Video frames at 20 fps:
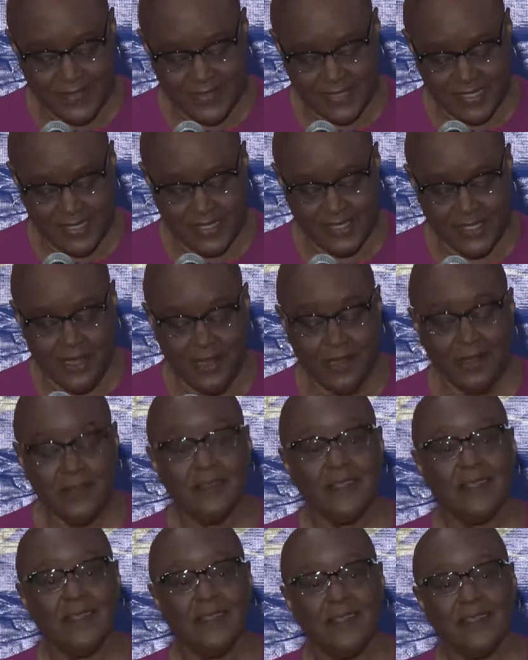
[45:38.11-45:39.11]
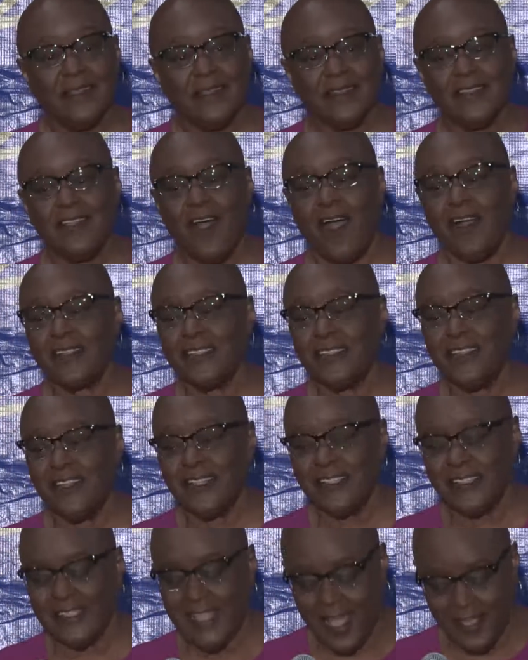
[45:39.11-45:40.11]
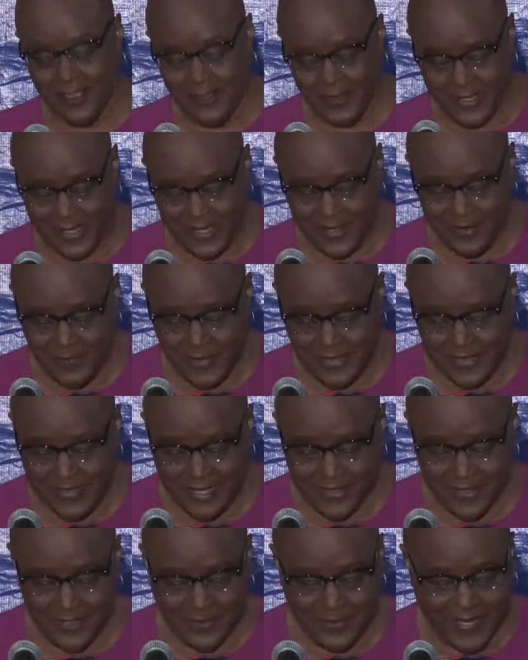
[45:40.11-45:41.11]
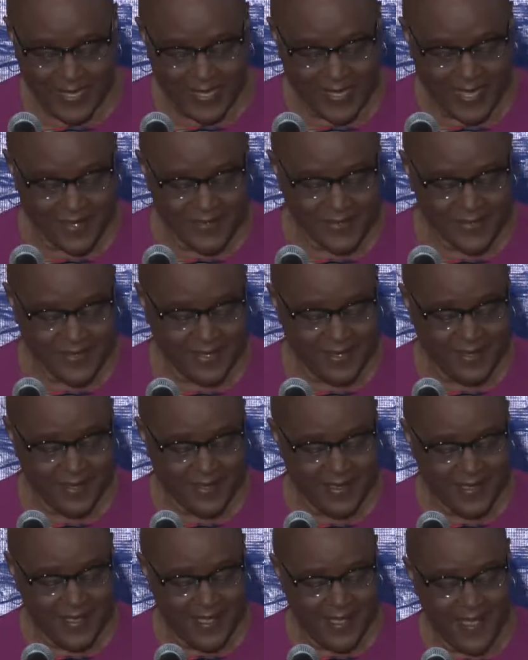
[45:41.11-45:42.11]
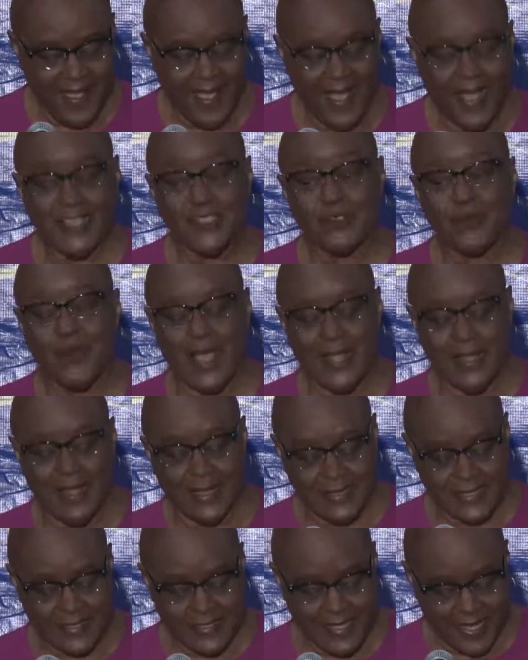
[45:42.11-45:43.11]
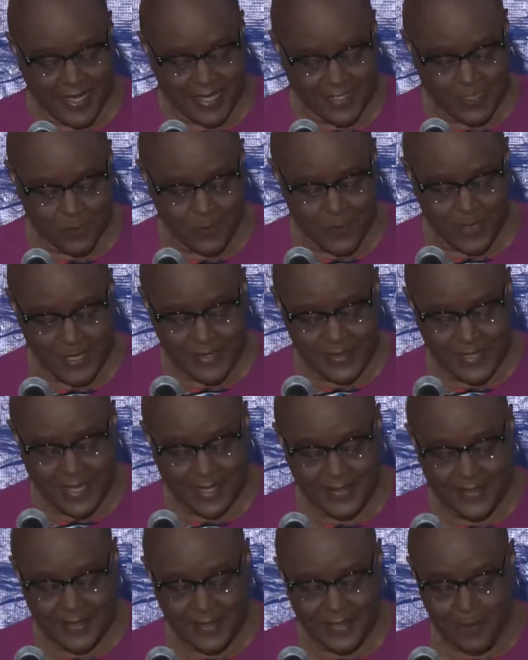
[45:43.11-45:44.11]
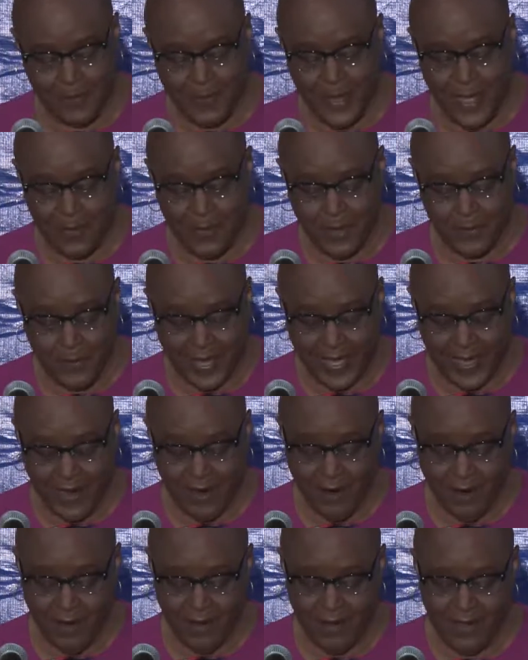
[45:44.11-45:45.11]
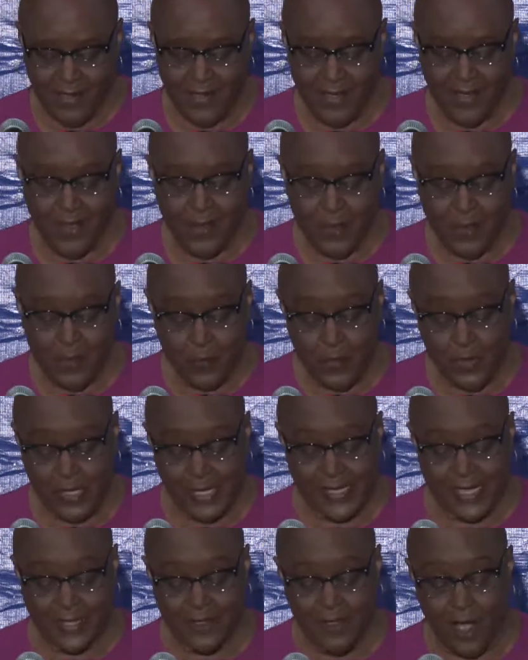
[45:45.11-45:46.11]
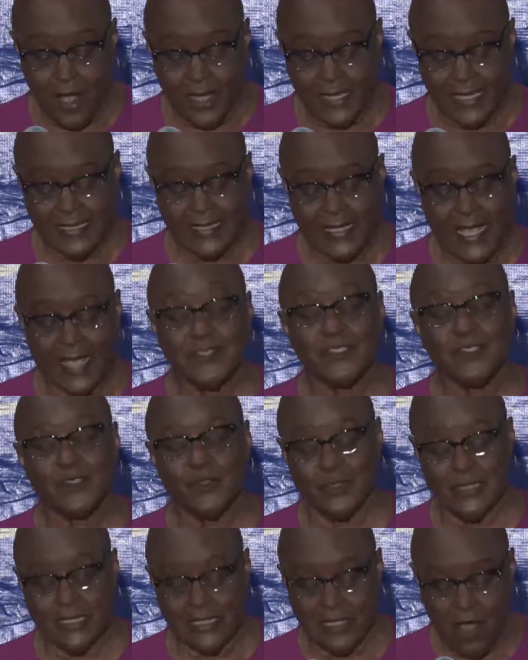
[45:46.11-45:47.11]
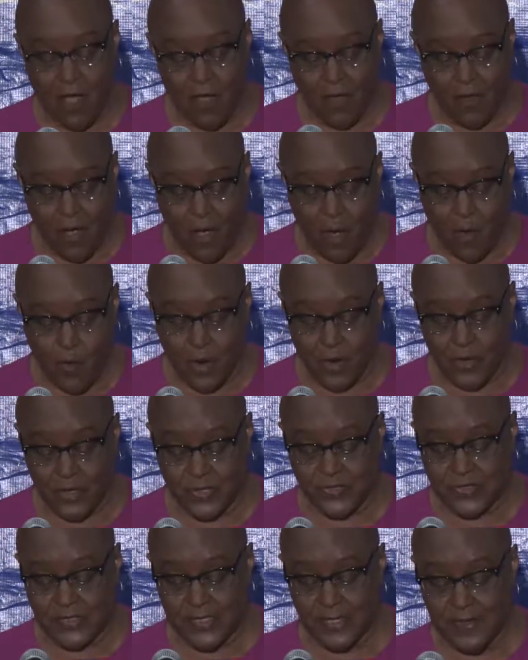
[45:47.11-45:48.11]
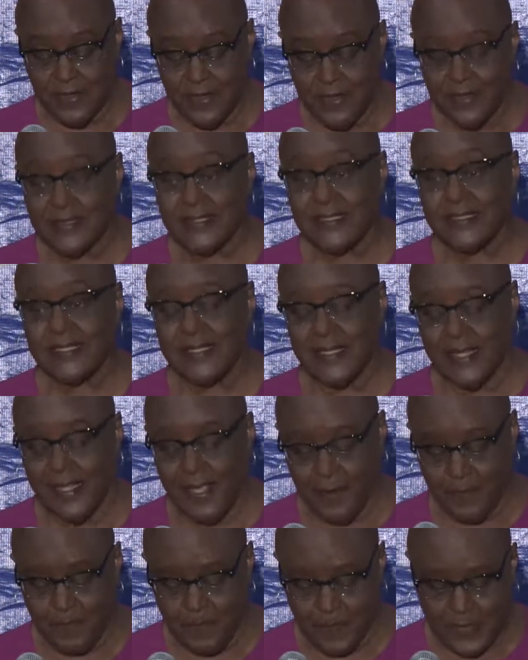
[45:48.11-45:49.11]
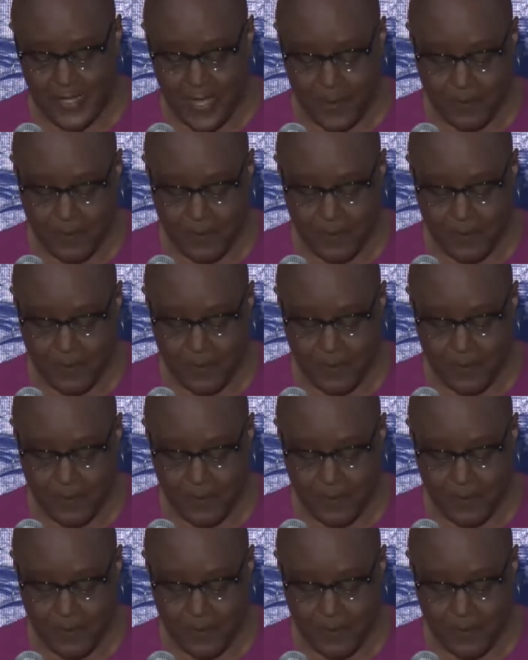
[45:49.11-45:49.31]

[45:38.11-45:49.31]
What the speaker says: Sr., Dr. Jacqueline Bisessa McKenzie, as well as DSP Natalie Palmer Mayer, we can all attest to the long hours, sleep